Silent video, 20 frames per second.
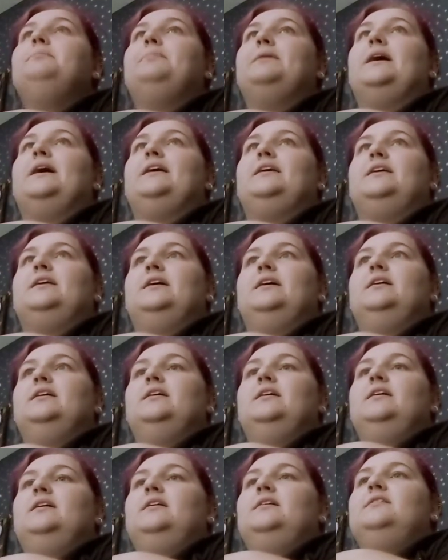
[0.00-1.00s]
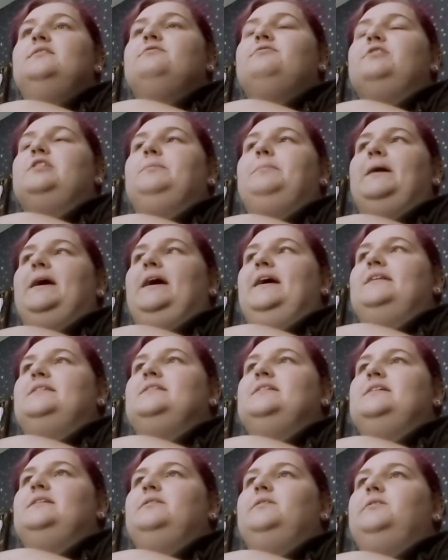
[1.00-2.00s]
blanket for the bed
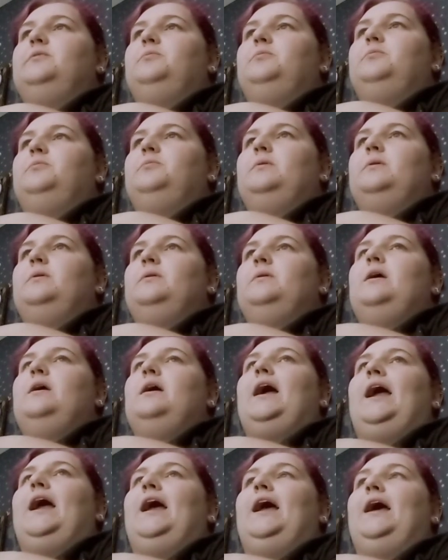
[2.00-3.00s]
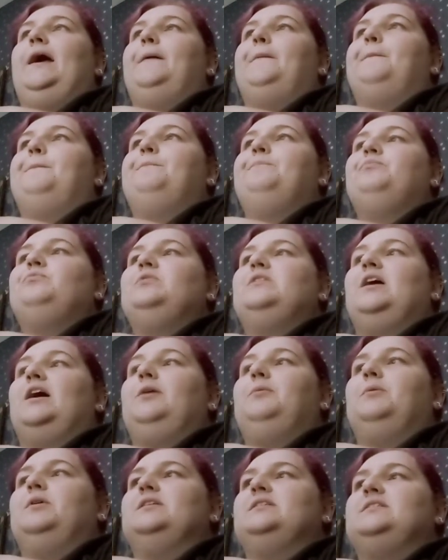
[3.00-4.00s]
that I
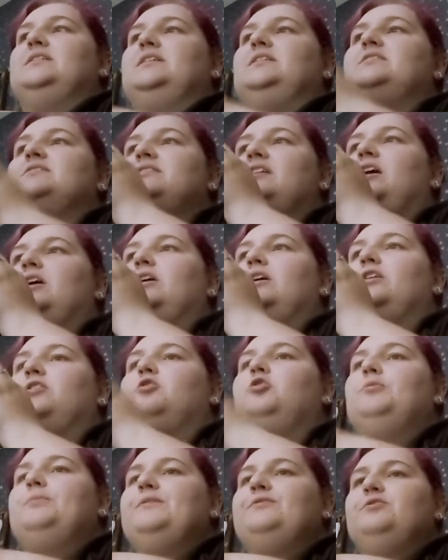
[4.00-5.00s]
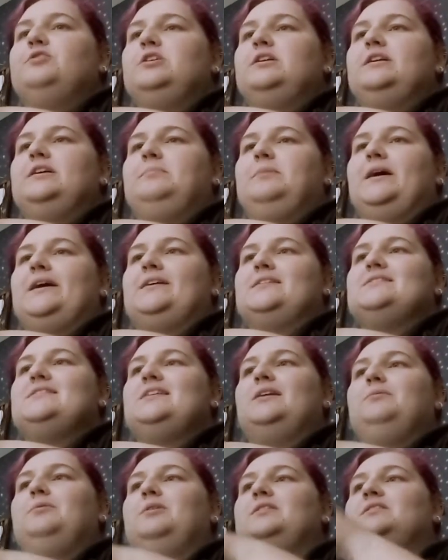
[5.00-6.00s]
wanted. Saw a couple of other little blankets that I
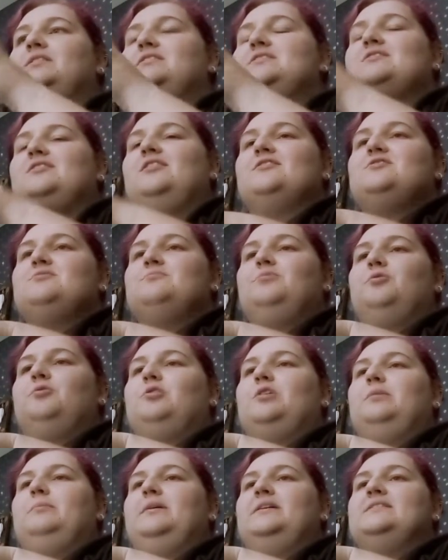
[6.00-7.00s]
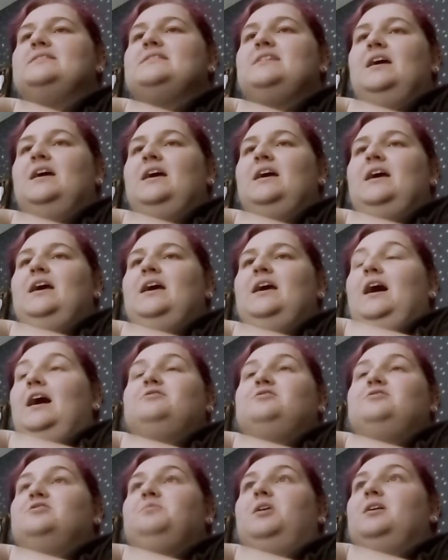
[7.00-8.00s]
wanted. Saw some ornaments. And I was
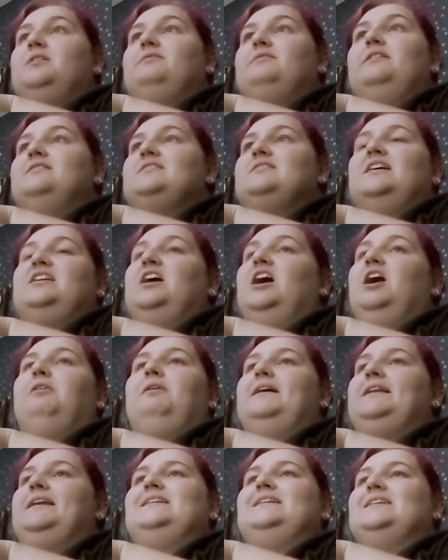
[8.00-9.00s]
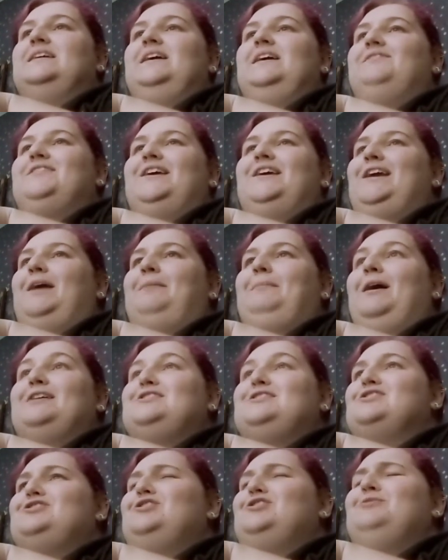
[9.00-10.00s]
just walking around, I was like, no, I need to leave TK Maxx.
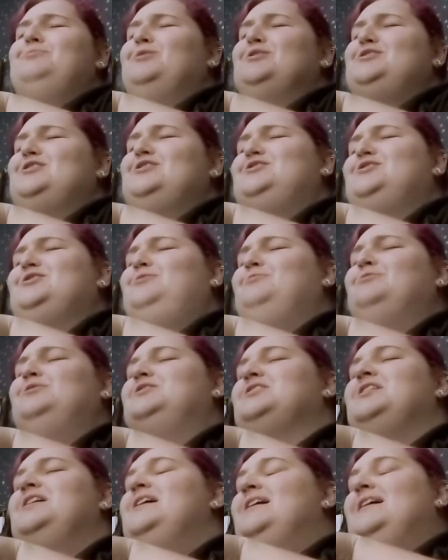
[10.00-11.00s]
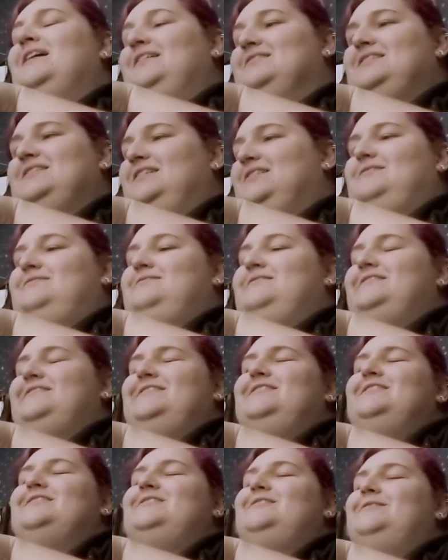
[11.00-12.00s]
There's too much, there's too much. And I was like, oh my God,
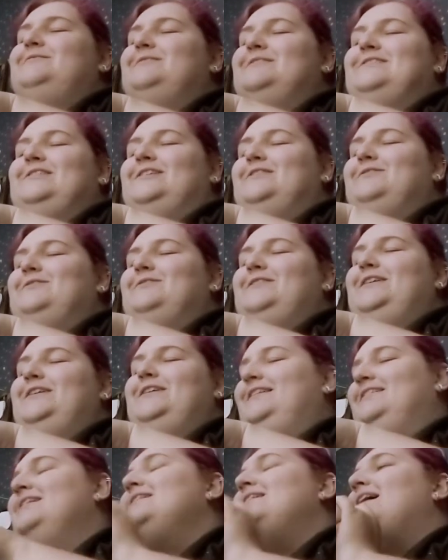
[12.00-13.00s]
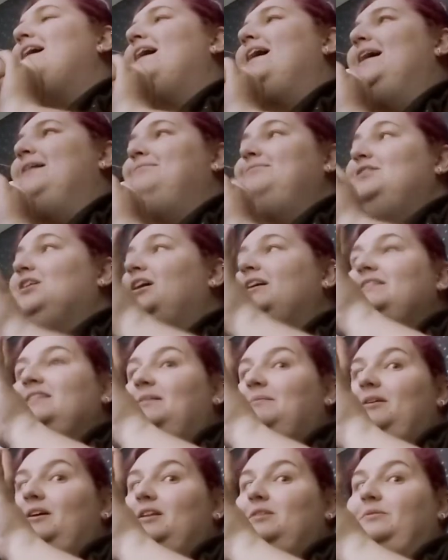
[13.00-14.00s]
there's too much Halloween. Dying to get
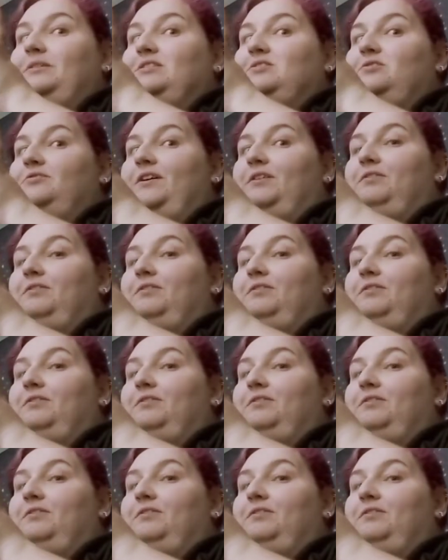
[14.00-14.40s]
my Halloween stuff out,